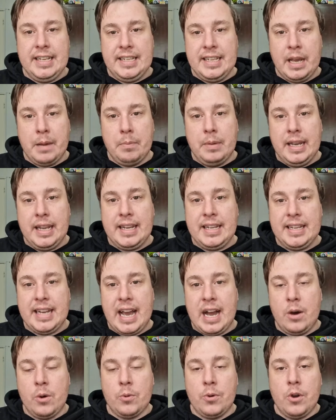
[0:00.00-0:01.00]
doubling
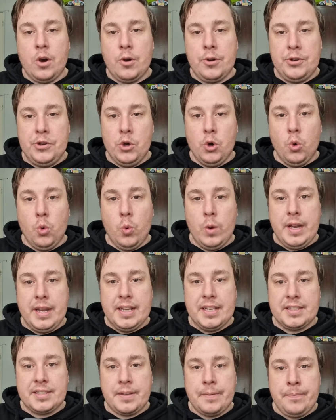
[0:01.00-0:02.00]
down on your
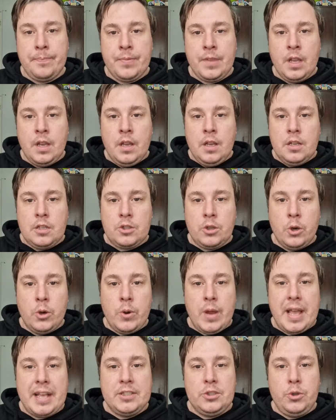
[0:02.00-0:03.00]
winners.
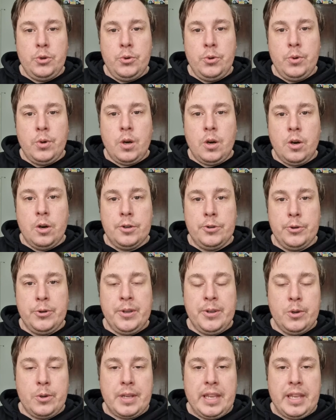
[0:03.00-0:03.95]
So as you are doing your